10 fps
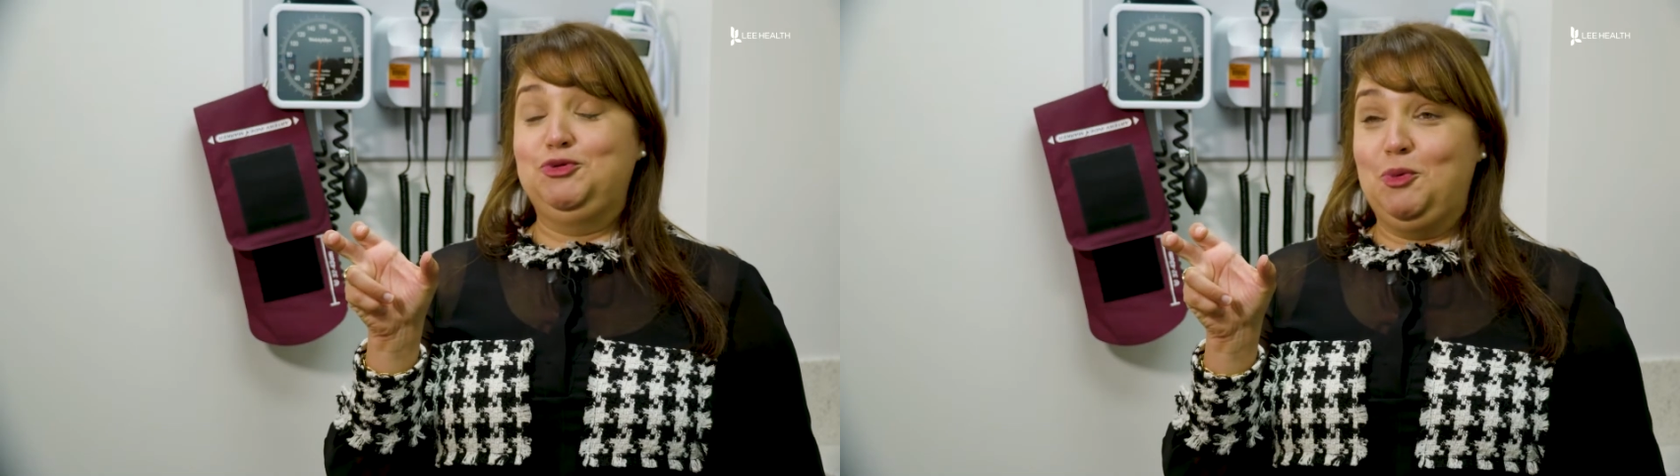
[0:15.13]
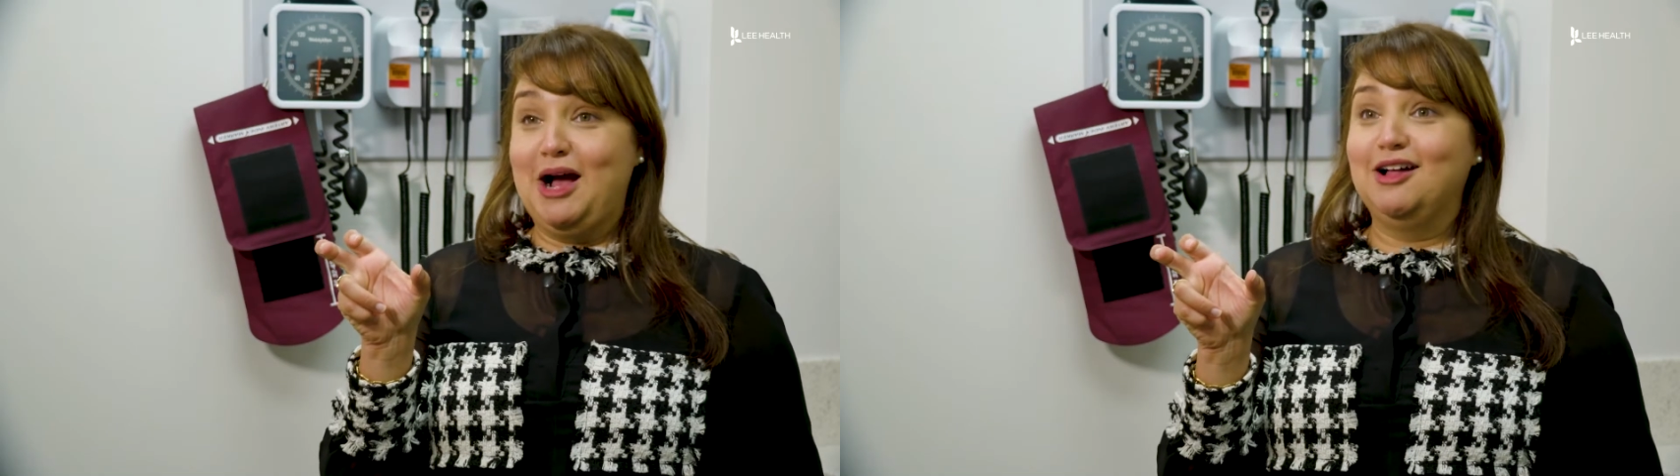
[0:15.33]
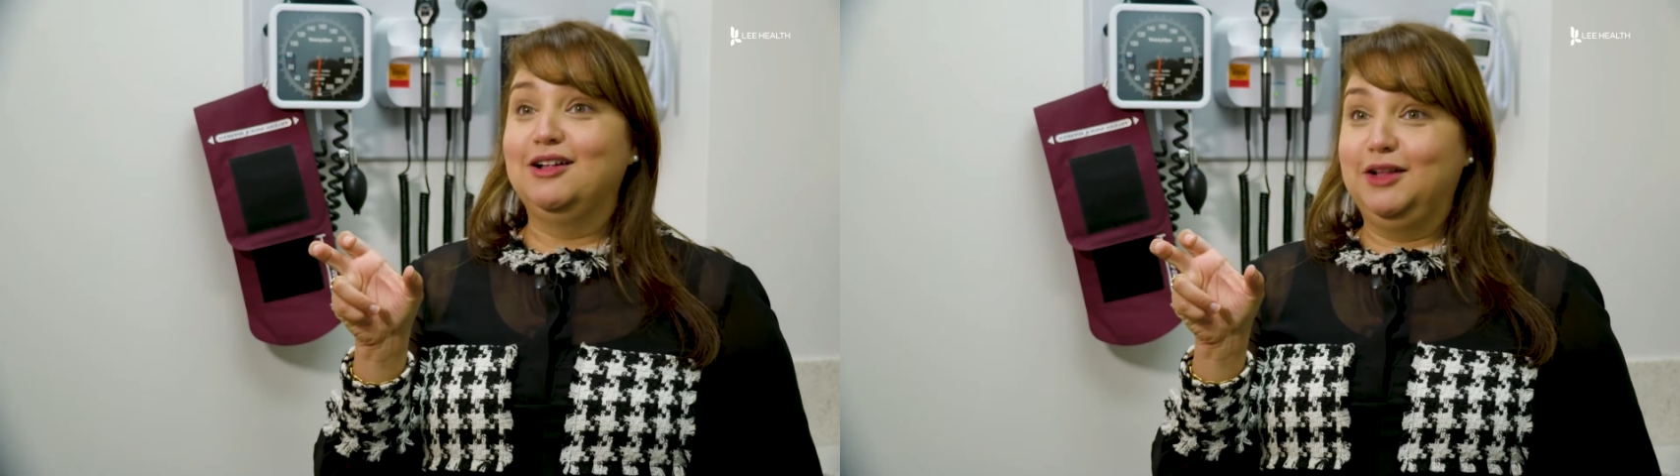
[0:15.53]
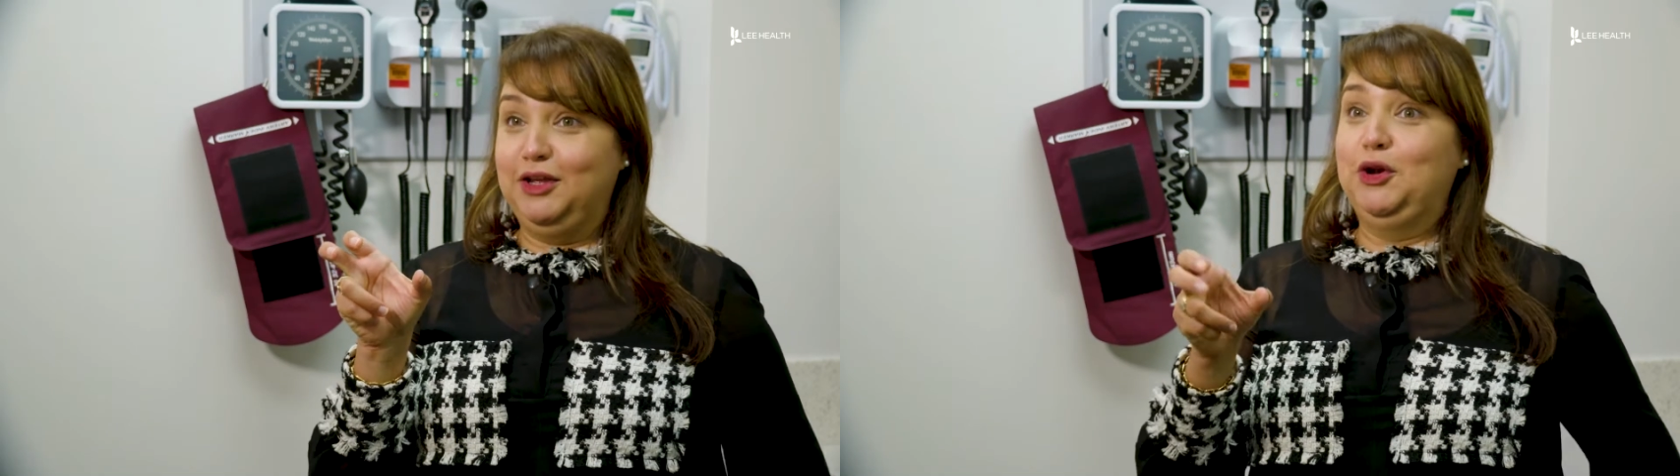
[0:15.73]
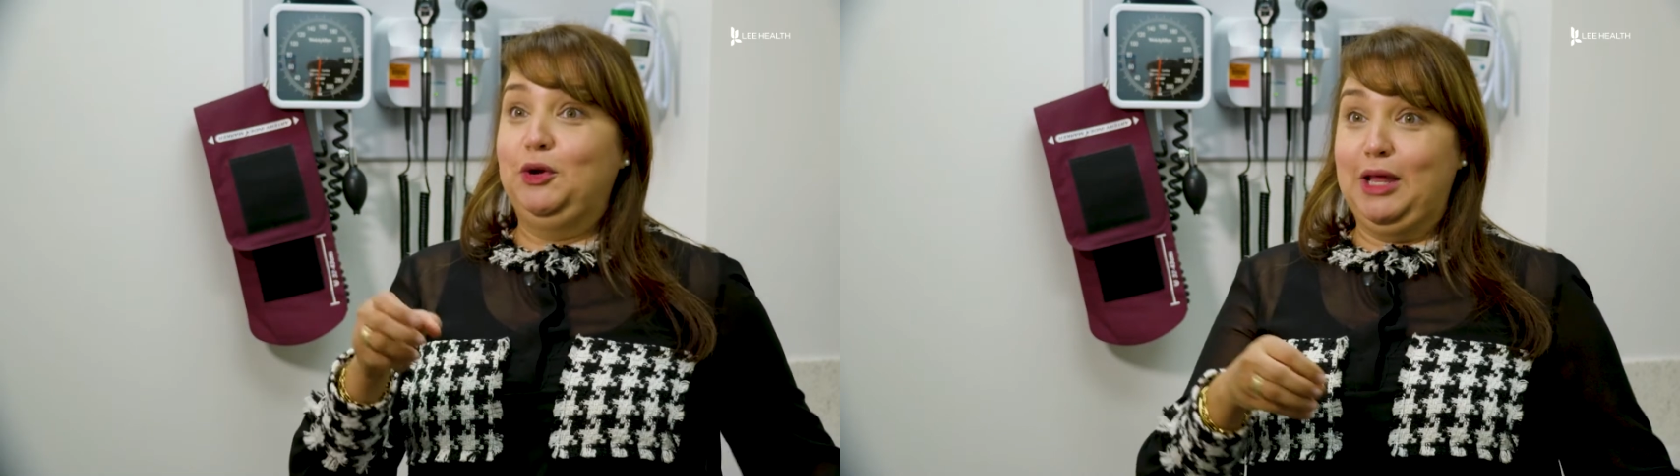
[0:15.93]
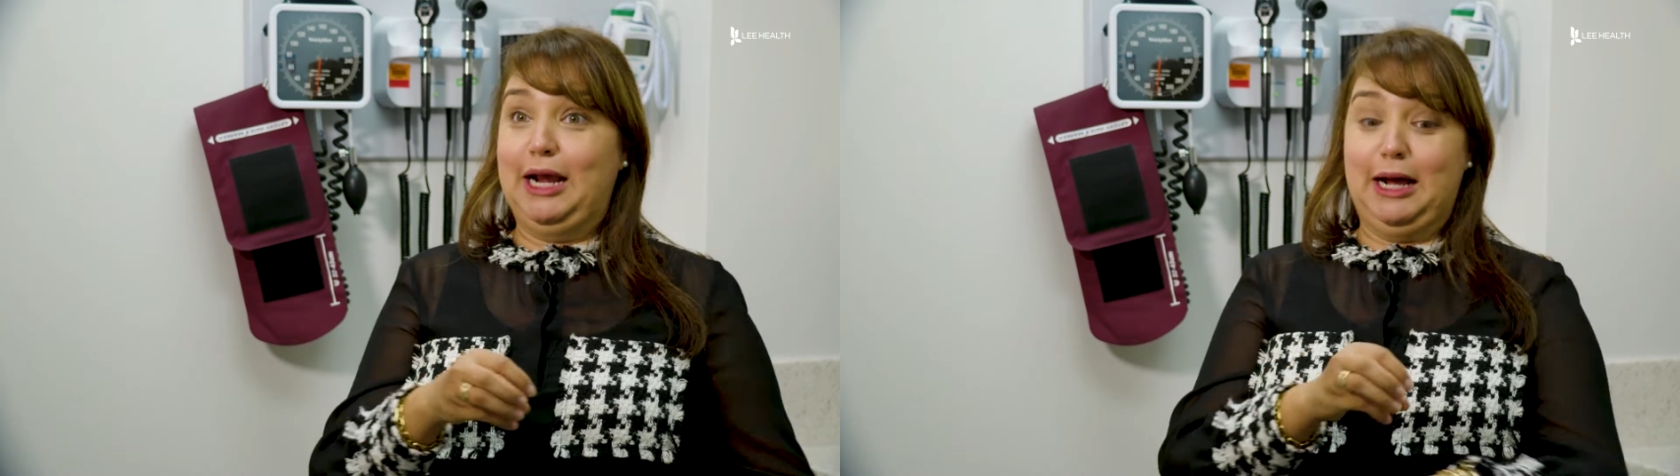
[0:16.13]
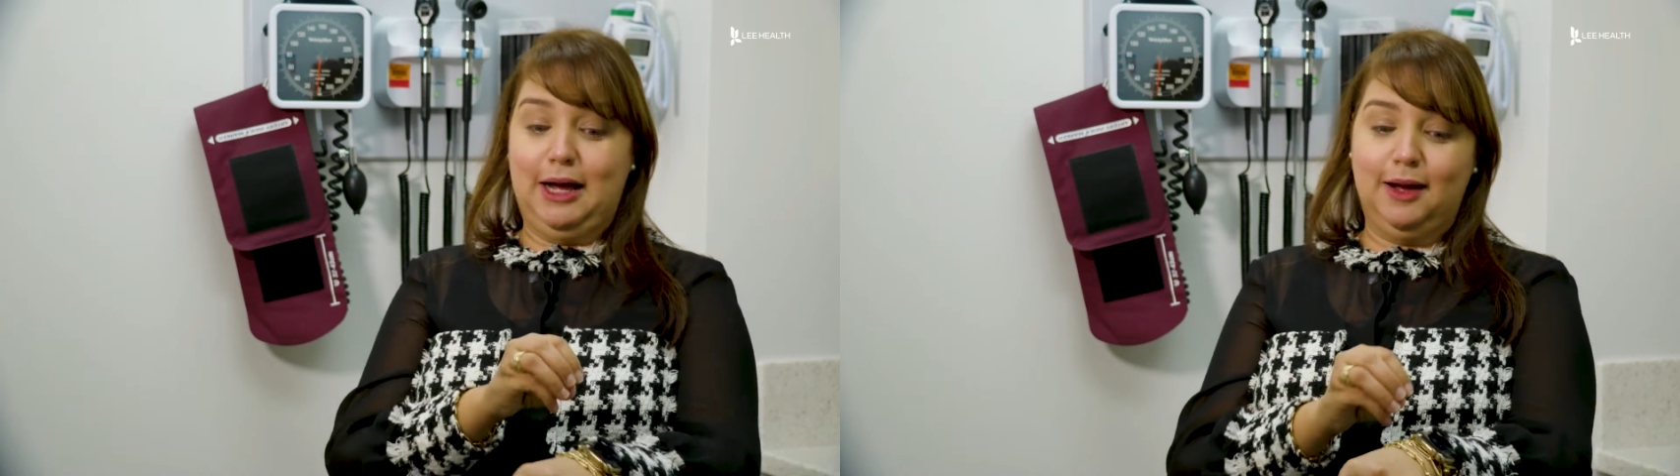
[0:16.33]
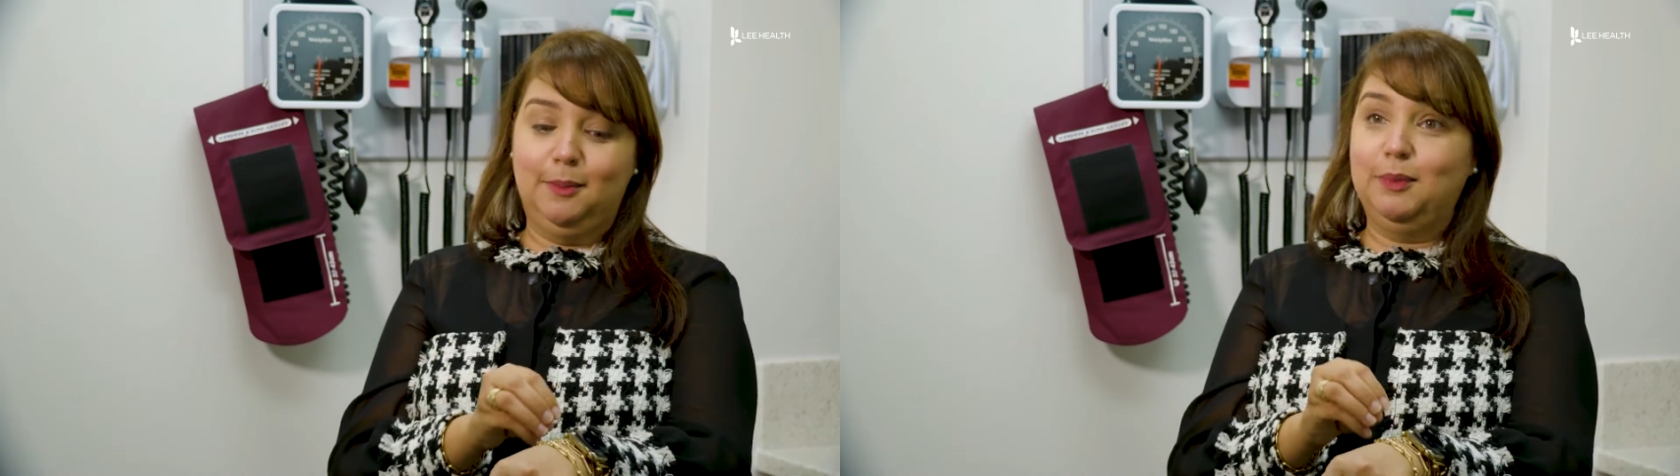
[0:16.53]
well, you know, like
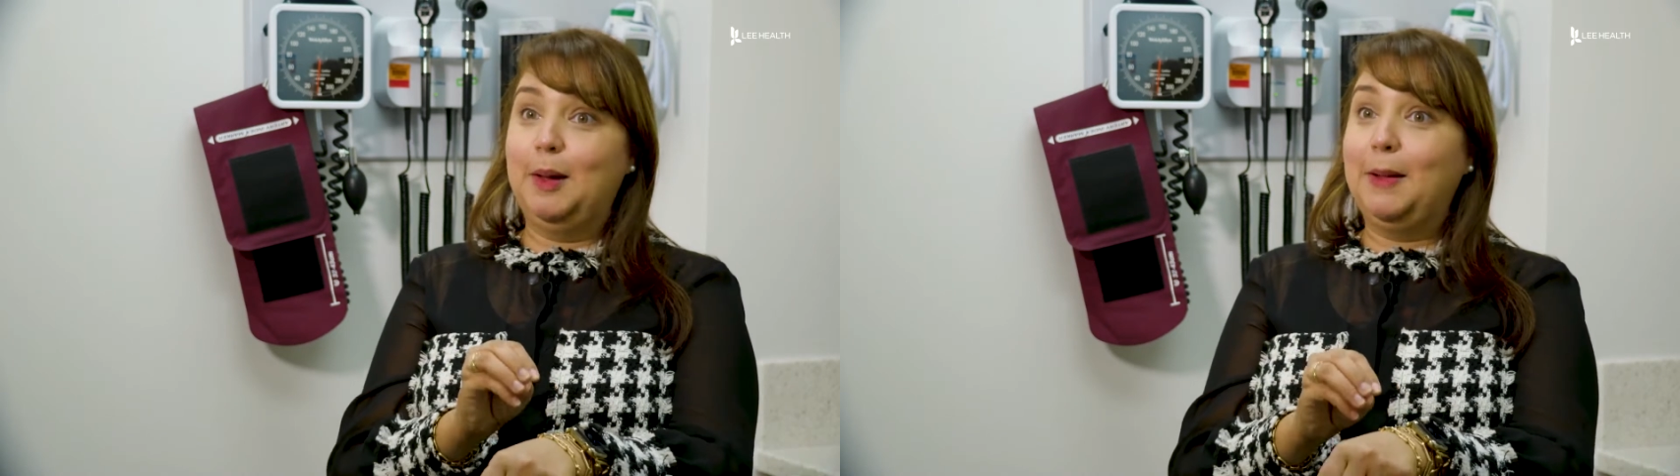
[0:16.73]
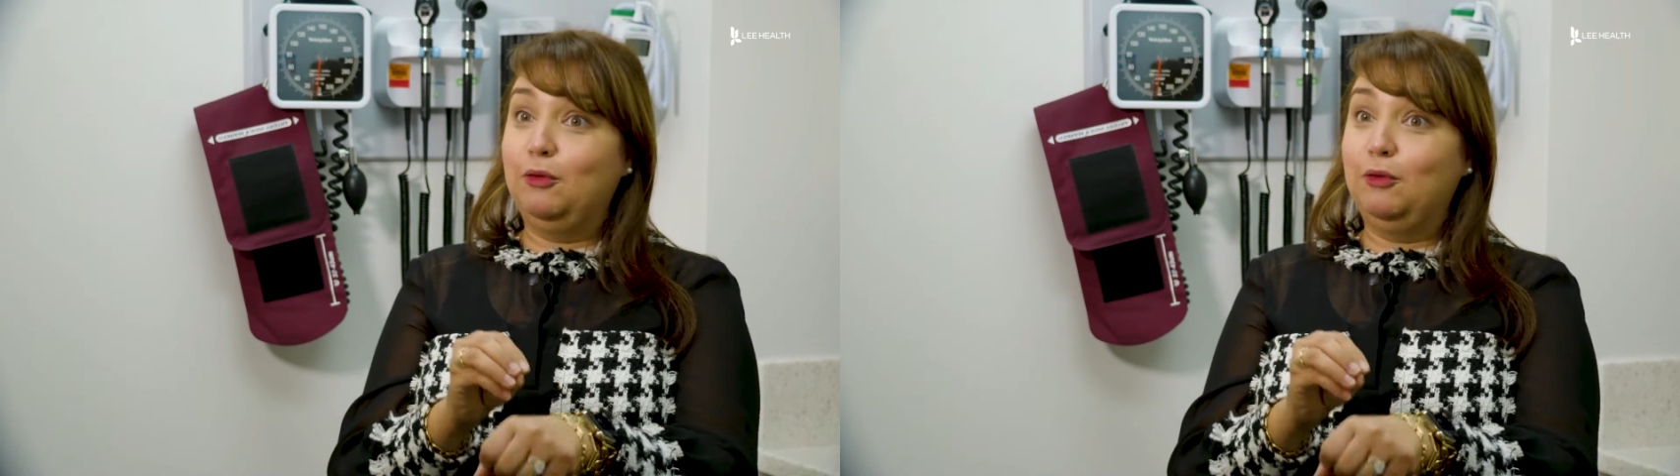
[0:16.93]
um,